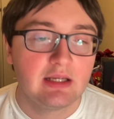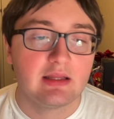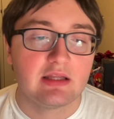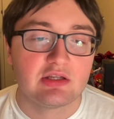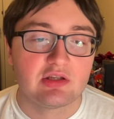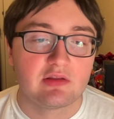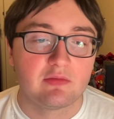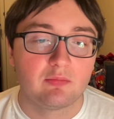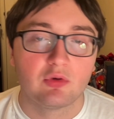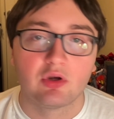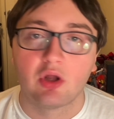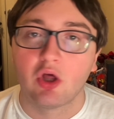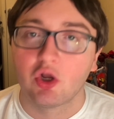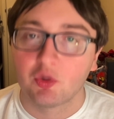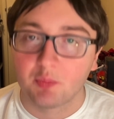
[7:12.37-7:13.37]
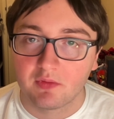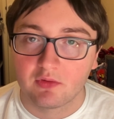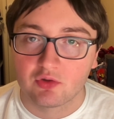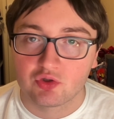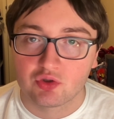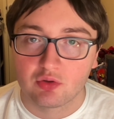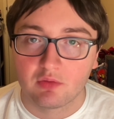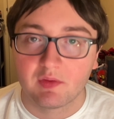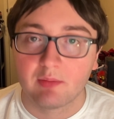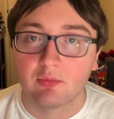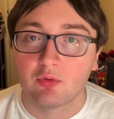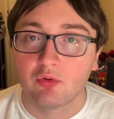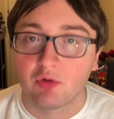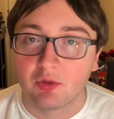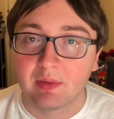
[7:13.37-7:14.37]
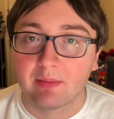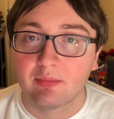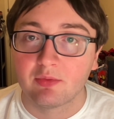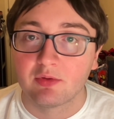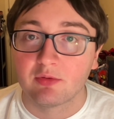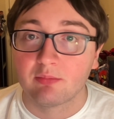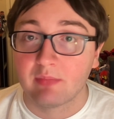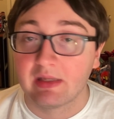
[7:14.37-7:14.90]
they just weren't 100% sure if they were going to be able to